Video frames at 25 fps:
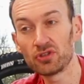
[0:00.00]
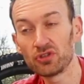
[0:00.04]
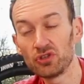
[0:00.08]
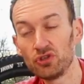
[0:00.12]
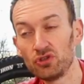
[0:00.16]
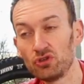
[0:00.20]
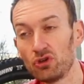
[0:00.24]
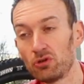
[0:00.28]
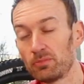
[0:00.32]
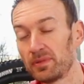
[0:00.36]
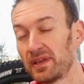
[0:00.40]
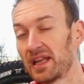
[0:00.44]

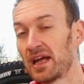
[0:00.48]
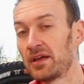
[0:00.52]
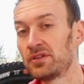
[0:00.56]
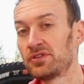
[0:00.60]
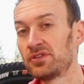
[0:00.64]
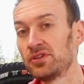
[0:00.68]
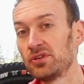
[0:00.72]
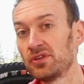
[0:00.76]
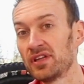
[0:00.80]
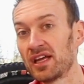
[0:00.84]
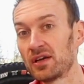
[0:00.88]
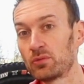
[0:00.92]
you've not been
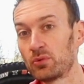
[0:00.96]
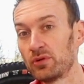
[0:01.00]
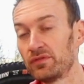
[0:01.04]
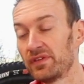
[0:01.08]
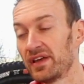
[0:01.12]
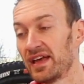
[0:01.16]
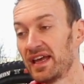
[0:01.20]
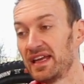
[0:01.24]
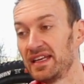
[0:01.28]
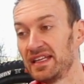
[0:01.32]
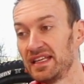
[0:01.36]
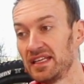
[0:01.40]
able to do that
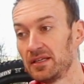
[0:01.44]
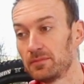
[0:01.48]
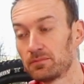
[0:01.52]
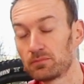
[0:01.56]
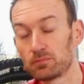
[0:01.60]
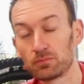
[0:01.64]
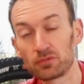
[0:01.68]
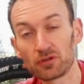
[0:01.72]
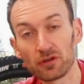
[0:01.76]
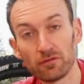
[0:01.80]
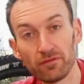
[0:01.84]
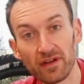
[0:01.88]
with any
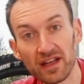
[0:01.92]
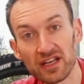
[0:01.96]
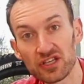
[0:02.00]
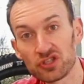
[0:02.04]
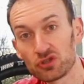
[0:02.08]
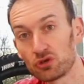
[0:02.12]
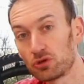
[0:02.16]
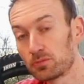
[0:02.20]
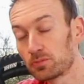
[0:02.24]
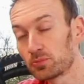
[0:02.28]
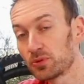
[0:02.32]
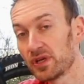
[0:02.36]

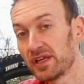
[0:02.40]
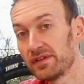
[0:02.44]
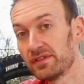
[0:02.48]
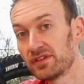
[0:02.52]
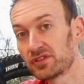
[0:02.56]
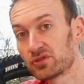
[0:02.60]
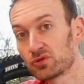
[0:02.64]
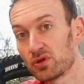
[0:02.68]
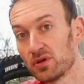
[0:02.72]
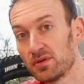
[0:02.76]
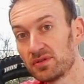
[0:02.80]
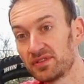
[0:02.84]
conventional
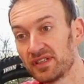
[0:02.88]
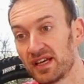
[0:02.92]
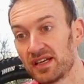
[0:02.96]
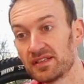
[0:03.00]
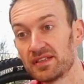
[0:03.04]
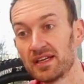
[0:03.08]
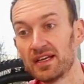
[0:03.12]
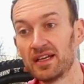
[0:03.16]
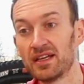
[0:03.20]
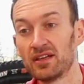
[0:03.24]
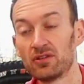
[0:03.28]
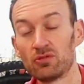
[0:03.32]
previous group
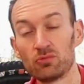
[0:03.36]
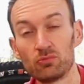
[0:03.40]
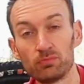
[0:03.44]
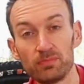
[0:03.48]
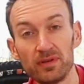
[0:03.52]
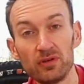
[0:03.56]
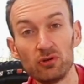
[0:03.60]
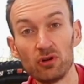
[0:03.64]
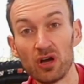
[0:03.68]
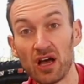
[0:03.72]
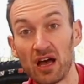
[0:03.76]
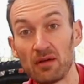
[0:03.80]
set.
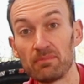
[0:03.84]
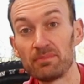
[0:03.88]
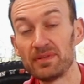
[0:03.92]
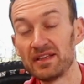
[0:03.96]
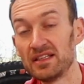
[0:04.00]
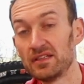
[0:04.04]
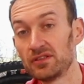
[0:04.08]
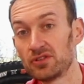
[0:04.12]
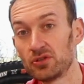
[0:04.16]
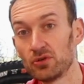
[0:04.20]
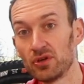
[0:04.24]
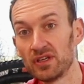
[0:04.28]
People have
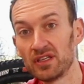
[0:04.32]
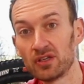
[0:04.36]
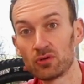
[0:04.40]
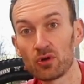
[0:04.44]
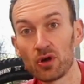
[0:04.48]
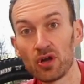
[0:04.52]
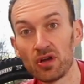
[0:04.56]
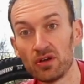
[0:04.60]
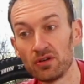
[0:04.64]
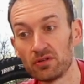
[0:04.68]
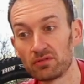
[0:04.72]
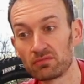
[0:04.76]
been doing
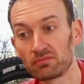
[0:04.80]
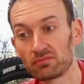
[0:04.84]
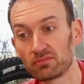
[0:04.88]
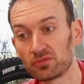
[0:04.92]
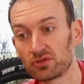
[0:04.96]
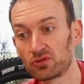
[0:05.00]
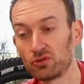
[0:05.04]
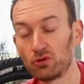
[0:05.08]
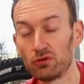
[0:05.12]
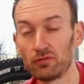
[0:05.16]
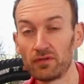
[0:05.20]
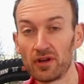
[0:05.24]
their own
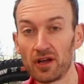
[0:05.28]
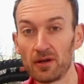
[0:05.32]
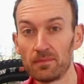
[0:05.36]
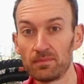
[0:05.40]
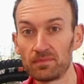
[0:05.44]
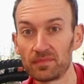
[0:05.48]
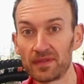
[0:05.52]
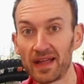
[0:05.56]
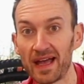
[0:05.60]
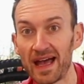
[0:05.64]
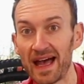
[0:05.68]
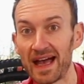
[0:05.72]
sort
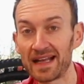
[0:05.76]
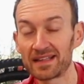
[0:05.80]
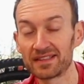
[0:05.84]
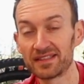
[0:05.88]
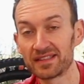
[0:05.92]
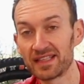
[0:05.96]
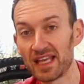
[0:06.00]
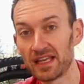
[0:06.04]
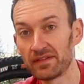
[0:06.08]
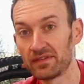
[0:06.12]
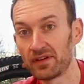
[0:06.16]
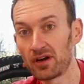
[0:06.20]
of
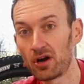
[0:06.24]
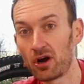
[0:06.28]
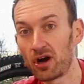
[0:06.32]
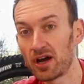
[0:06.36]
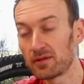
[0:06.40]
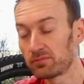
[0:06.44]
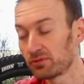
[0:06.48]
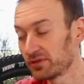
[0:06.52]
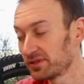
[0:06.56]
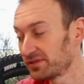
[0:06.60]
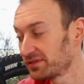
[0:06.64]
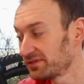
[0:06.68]
hacked together
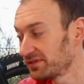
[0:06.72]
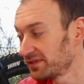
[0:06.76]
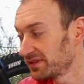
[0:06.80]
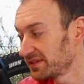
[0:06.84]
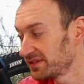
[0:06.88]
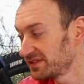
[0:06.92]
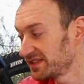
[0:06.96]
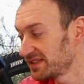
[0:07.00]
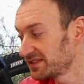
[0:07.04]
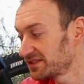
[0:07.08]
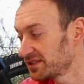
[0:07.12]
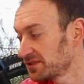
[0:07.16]
hybrid
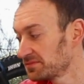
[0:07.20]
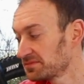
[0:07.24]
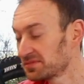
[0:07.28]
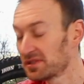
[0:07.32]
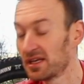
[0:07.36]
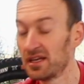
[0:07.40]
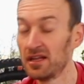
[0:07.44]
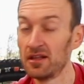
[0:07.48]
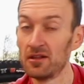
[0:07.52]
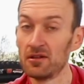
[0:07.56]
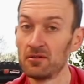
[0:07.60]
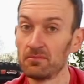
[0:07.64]
systems,
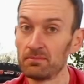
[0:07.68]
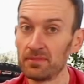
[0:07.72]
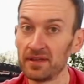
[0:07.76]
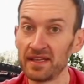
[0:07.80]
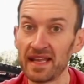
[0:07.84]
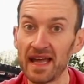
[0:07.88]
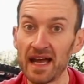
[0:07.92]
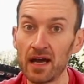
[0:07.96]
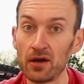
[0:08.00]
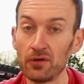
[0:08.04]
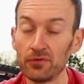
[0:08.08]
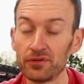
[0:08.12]

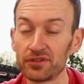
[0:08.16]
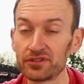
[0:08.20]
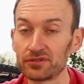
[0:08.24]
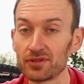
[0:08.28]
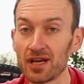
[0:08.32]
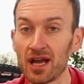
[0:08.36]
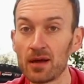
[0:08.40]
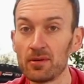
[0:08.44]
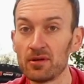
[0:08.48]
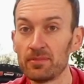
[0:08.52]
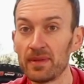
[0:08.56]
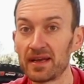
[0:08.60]
but now
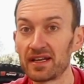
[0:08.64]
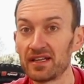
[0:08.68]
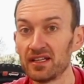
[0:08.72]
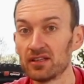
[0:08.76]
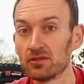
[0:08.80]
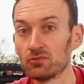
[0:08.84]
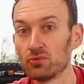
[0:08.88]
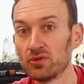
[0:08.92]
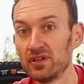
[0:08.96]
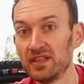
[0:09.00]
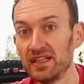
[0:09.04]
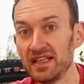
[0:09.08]
SRAM is making
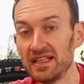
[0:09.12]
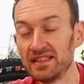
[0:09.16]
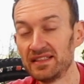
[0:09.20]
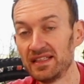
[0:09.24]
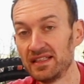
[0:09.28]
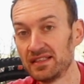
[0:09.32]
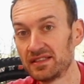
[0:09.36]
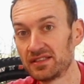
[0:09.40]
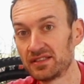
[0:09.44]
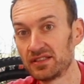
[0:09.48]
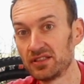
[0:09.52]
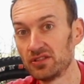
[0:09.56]
it really
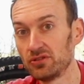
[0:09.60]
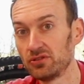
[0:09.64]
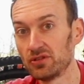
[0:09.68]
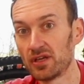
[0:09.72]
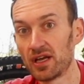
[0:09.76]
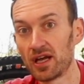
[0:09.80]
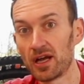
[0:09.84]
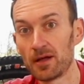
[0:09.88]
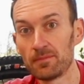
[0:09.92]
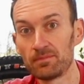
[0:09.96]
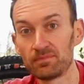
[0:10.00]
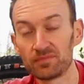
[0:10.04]
easy
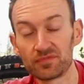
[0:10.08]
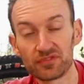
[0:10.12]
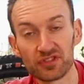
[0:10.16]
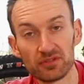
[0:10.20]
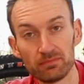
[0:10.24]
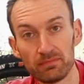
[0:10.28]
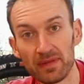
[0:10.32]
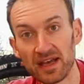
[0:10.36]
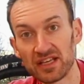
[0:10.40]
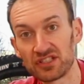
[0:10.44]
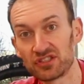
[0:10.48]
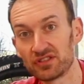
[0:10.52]
to
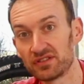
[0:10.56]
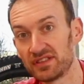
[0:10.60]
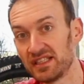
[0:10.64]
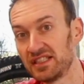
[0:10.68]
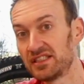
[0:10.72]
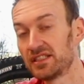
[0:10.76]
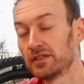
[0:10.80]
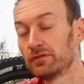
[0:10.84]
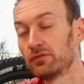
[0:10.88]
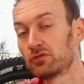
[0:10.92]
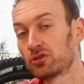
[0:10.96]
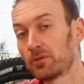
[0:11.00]
mesh
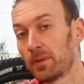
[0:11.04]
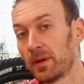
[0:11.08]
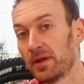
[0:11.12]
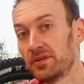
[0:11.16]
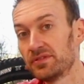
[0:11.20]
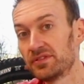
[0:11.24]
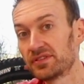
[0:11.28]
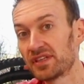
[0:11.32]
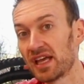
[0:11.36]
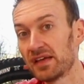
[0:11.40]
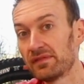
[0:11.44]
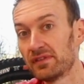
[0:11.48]
these different
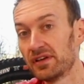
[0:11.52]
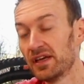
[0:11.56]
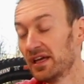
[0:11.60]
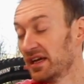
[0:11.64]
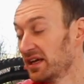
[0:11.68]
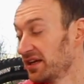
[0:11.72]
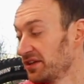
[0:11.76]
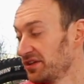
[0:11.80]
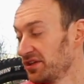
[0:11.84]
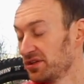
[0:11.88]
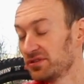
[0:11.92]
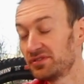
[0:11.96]
components together
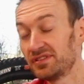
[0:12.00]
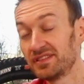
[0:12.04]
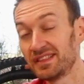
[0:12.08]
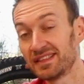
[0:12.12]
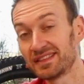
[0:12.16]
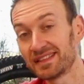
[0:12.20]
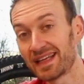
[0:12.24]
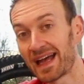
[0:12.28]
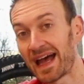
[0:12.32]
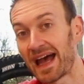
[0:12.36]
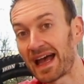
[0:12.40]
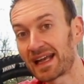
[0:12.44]
using
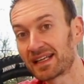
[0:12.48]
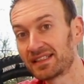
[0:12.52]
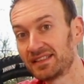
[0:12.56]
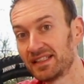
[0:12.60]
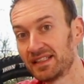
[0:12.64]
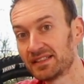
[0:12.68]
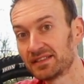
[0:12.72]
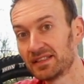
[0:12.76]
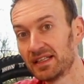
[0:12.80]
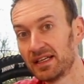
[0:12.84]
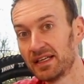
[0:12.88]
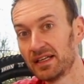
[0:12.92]
this
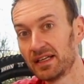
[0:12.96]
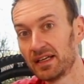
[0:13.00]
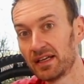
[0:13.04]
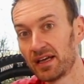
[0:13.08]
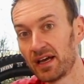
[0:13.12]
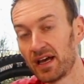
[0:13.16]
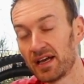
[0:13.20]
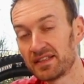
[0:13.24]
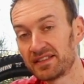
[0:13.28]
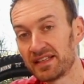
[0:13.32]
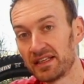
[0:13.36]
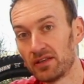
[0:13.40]
AXS
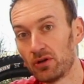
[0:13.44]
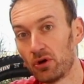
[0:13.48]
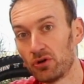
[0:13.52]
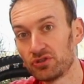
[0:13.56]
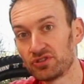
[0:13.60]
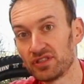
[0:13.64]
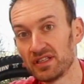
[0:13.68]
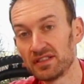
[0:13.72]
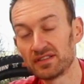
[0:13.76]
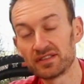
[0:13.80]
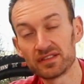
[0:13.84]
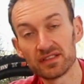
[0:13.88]

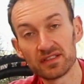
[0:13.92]
technology